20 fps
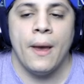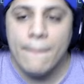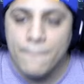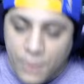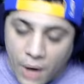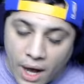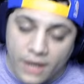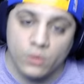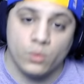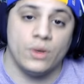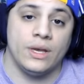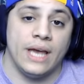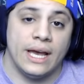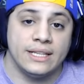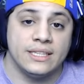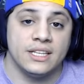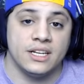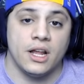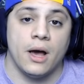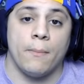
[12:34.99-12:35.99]
But we
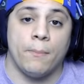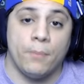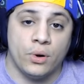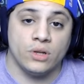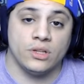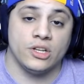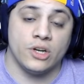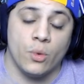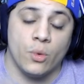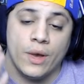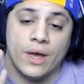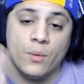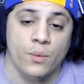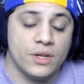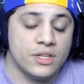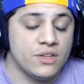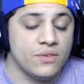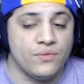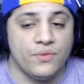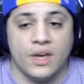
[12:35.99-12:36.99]
ended up pulling away
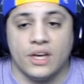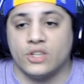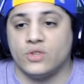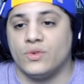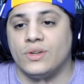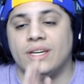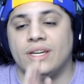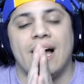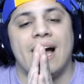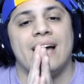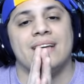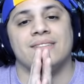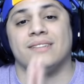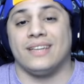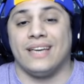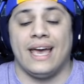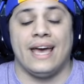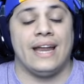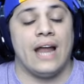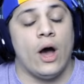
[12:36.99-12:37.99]
with the victory, guys.
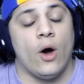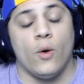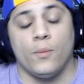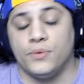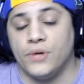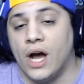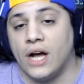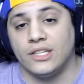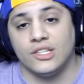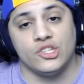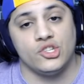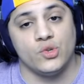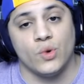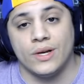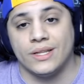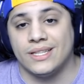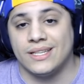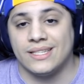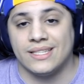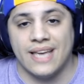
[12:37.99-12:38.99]
Again, I hope y'all
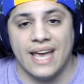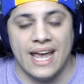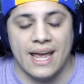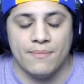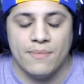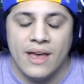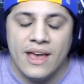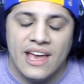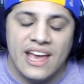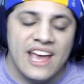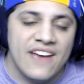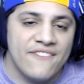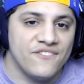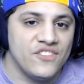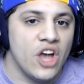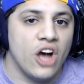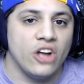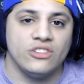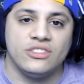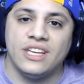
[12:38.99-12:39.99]
enjoyed this game. If
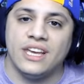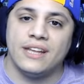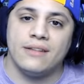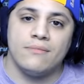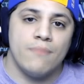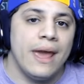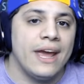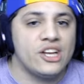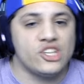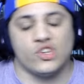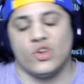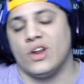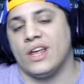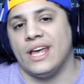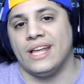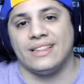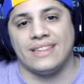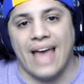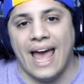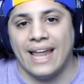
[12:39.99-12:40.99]
y'all did, make sure to
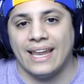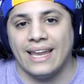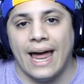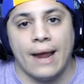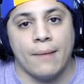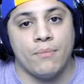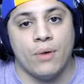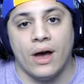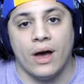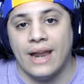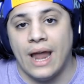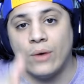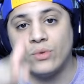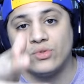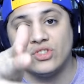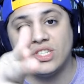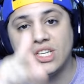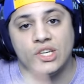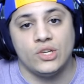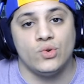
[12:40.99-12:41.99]
hit that like button. I will
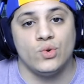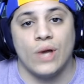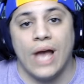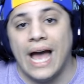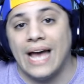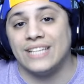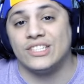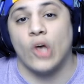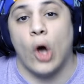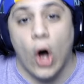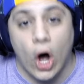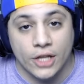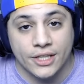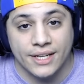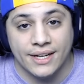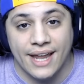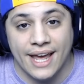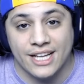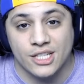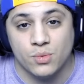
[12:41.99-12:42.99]
see you guys on
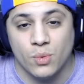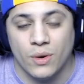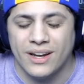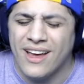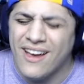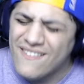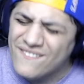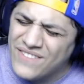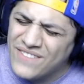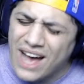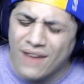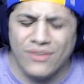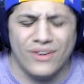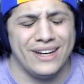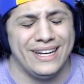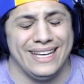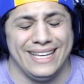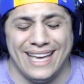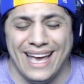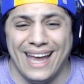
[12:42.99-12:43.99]
the next one. Five
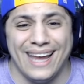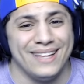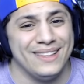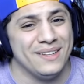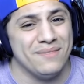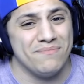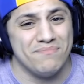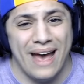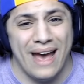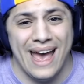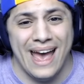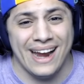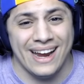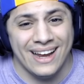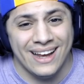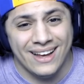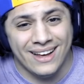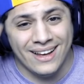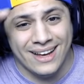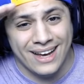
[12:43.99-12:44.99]
for the K in the bag.
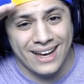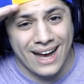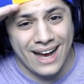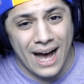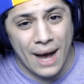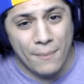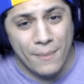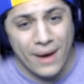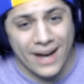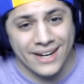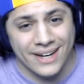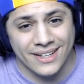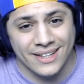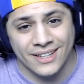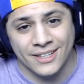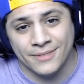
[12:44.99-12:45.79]
I'm out of here.